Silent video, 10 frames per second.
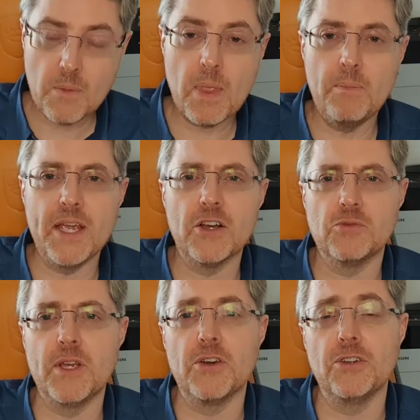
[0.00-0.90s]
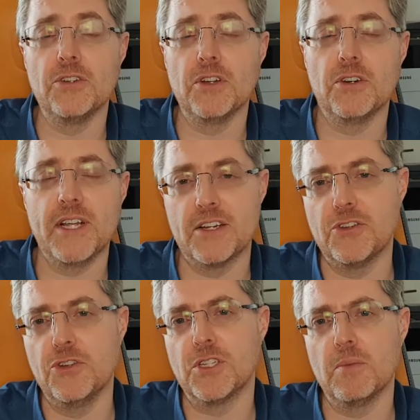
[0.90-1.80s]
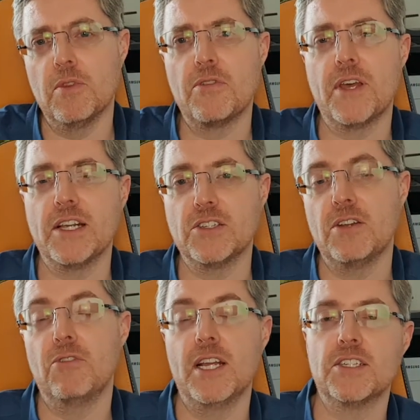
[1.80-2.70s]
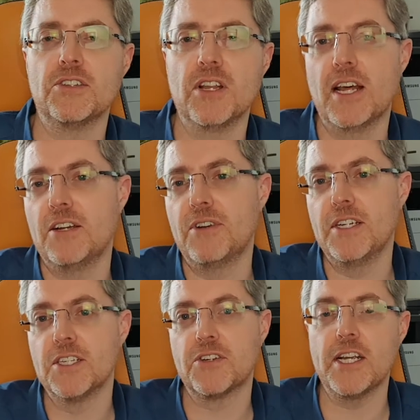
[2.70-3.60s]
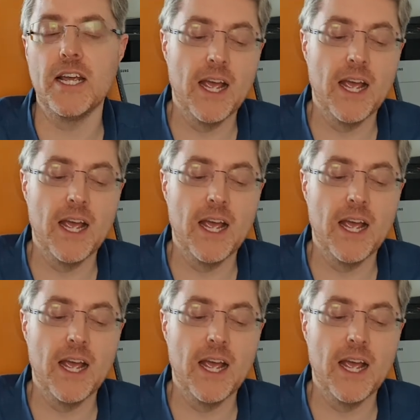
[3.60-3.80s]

because we couldn't undertake to do some of the things in relation to land registry.